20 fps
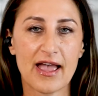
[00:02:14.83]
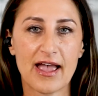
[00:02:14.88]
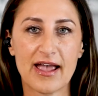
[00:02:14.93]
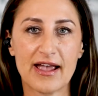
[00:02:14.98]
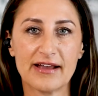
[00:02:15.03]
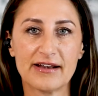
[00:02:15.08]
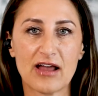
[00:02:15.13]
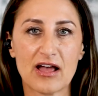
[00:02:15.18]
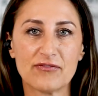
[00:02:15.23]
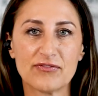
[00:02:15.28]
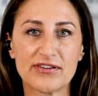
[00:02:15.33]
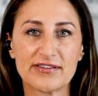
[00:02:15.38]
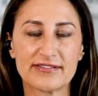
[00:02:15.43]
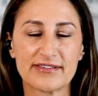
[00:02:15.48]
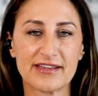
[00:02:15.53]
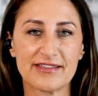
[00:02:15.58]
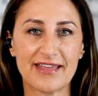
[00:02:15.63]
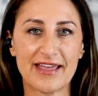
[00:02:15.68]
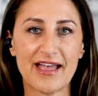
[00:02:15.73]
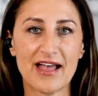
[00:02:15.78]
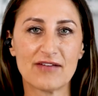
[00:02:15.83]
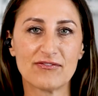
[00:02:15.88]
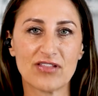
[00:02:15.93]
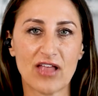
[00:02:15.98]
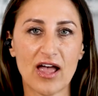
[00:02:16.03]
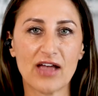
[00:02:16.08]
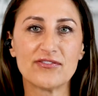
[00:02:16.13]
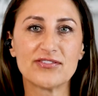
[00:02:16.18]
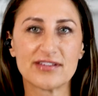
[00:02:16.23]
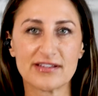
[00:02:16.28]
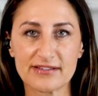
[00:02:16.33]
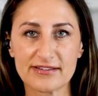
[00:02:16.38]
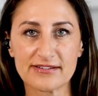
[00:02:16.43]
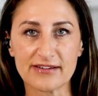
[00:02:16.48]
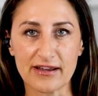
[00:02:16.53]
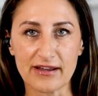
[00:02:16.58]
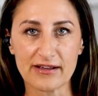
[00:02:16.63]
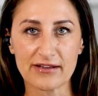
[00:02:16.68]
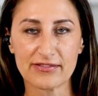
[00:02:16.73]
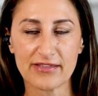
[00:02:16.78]
And obviously they have lives at
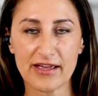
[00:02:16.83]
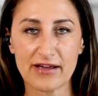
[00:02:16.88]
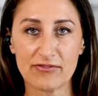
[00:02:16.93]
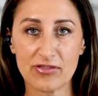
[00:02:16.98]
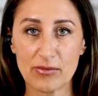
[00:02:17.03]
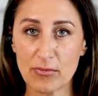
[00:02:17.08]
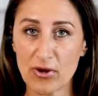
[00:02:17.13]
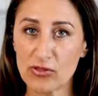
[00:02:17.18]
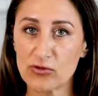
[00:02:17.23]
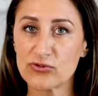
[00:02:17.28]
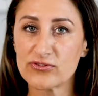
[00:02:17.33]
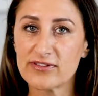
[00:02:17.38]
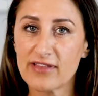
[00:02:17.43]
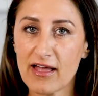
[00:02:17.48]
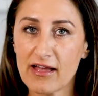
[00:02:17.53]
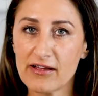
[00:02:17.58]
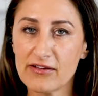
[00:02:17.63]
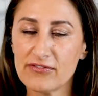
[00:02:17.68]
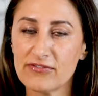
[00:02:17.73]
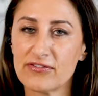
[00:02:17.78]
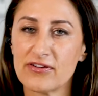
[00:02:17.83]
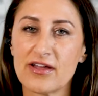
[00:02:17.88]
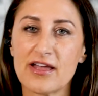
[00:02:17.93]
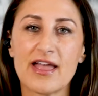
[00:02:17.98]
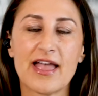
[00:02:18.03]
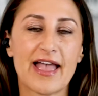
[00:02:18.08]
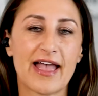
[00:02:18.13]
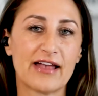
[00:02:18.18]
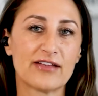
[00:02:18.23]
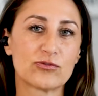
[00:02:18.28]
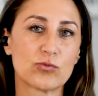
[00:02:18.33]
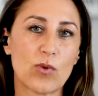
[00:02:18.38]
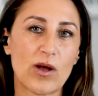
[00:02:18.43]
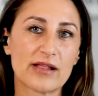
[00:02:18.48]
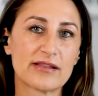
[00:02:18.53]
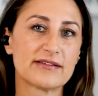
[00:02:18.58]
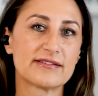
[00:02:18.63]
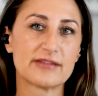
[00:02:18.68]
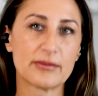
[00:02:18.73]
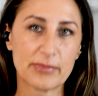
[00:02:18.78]
stake. They have the mother's life as
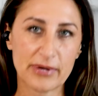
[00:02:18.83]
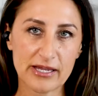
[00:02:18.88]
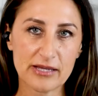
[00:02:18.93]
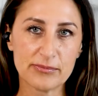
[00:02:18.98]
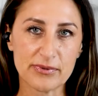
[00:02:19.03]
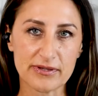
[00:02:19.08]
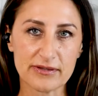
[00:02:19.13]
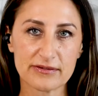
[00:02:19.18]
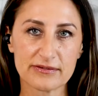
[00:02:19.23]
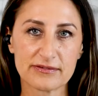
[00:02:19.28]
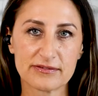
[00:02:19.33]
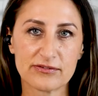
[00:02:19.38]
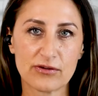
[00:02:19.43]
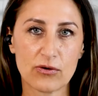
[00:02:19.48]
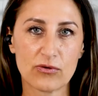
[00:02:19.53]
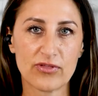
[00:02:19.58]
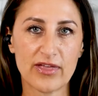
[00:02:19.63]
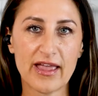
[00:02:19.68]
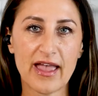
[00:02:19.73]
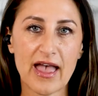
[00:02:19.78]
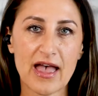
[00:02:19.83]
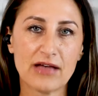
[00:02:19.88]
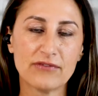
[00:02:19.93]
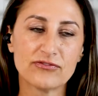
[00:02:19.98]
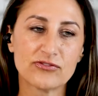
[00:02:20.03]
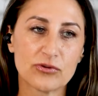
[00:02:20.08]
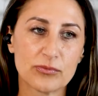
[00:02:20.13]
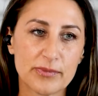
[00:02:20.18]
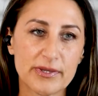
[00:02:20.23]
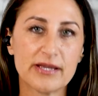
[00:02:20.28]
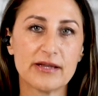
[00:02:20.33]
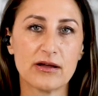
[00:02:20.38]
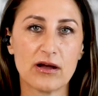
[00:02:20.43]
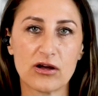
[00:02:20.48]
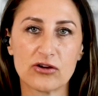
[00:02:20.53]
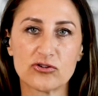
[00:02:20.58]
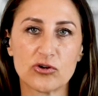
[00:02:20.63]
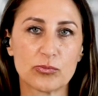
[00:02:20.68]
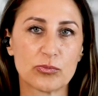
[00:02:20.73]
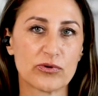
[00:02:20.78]
well as the baby's. So they have to be
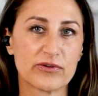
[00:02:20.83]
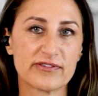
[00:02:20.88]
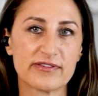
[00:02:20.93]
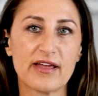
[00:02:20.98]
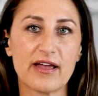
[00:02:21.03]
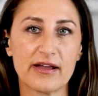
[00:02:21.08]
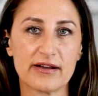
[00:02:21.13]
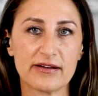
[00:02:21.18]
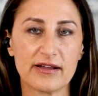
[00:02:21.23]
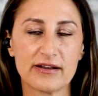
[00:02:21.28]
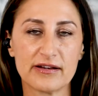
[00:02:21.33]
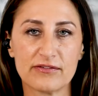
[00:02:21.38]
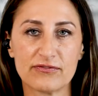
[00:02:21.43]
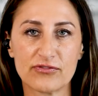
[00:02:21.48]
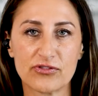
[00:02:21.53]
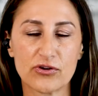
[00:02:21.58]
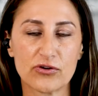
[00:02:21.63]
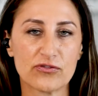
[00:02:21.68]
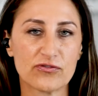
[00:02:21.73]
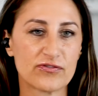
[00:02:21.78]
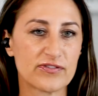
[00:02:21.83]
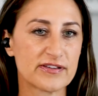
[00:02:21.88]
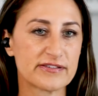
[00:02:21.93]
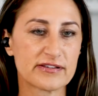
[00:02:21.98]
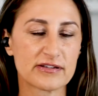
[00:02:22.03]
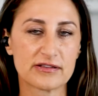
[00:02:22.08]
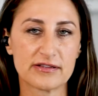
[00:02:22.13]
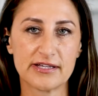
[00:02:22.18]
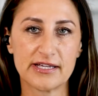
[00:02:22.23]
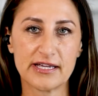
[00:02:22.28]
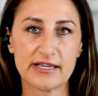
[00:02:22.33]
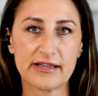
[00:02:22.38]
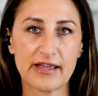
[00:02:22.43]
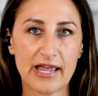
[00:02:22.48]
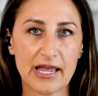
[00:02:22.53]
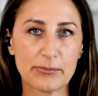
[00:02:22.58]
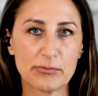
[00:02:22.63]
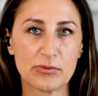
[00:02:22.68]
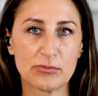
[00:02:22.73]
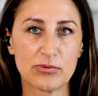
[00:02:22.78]
100%. And if they're physically
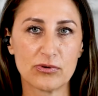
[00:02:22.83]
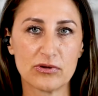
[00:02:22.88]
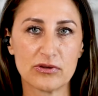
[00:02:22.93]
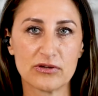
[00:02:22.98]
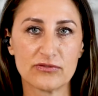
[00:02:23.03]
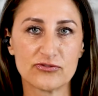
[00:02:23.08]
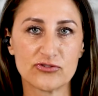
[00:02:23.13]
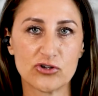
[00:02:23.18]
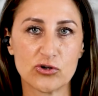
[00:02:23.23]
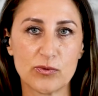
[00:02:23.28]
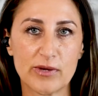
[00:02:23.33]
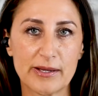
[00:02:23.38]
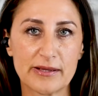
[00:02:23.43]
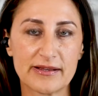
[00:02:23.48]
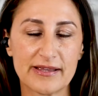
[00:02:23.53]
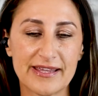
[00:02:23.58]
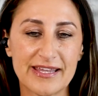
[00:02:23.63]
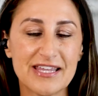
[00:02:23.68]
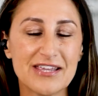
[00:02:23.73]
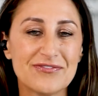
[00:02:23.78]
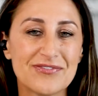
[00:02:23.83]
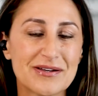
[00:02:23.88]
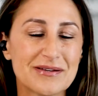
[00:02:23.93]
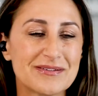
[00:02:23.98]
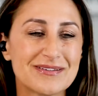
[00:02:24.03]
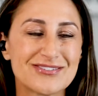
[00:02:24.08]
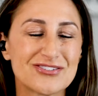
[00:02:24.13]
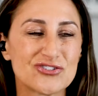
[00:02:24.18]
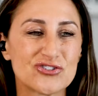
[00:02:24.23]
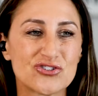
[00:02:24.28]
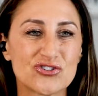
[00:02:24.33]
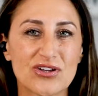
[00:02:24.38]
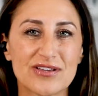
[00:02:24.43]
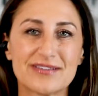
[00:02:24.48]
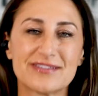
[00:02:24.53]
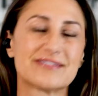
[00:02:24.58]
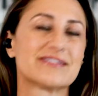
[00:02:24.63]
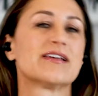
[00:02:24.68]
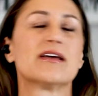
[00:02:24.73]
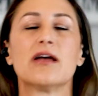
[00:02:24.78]
incapable of doing even
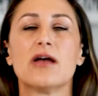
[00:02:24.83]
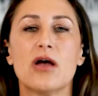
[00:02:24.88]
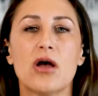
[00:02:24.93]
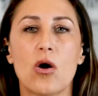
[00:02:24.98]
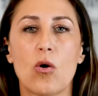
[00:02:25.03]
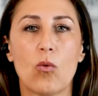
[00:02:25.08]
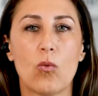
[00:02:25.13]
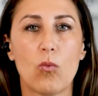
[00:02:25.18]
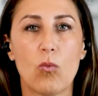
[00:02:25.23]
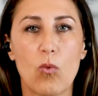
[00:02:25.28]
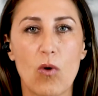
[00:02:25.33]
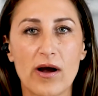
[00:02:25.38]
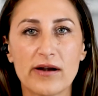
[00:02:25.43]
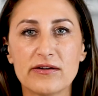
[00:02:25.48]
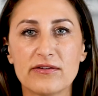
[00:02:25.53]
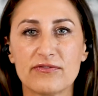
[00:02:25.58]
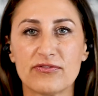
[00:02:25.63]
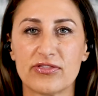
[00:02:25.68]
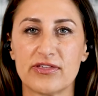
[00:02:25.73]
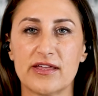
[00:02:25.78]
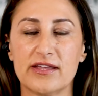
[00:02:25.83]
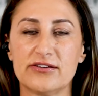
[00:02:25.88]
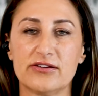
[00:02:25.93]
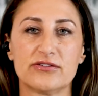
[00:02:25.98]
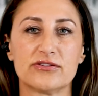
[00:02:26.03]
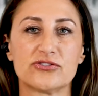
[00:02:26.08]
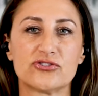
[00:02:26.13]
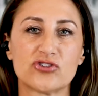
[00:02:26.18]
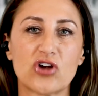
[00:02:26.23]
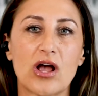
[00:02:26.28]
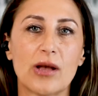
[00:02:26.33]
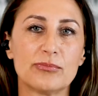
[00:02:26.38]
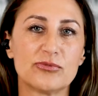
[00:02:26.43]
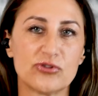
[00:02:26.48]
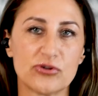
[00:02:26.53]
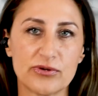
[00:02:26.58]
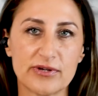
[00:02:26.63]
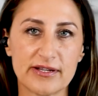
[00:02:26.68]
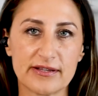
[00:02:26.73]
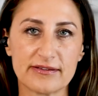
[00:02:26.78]
just one of the
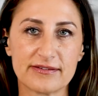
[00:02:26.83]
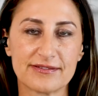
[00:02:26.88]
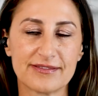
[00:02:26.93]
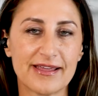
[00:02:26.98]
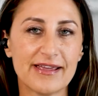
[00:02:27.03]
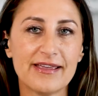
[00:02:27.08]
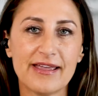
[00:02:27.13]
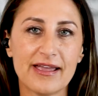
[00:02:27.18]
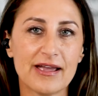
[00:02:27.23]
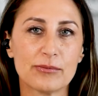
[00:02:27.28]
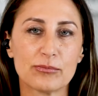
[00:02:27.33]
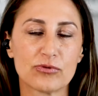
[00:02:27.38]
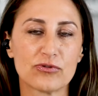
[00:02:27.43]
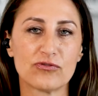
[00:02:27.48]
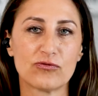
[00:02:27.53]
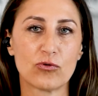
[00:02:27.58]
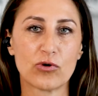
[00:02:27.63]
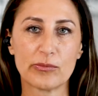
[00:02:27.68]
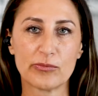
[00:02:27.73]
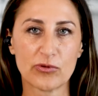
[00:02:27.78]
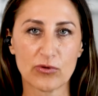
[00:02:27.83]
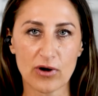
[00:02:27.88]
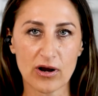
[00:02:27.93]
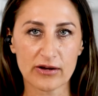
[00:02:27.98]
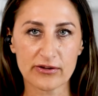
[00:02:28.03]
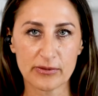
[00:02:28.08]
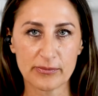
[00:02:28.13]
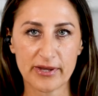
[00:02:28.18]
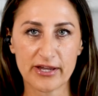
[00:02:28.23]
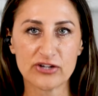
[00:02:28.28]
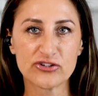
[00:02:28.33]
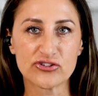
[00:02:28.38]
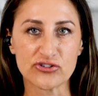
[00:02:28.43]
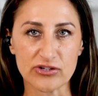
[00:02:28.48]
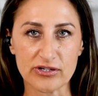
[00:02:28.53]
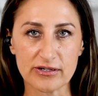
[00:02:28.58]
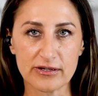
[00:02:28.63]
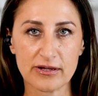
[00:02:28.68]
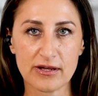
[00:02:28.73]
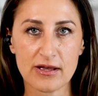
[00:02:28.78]
job duties, they can't perform their
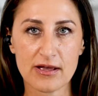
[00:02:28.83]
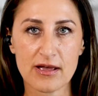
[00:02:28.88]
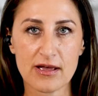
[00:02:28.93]
occupation,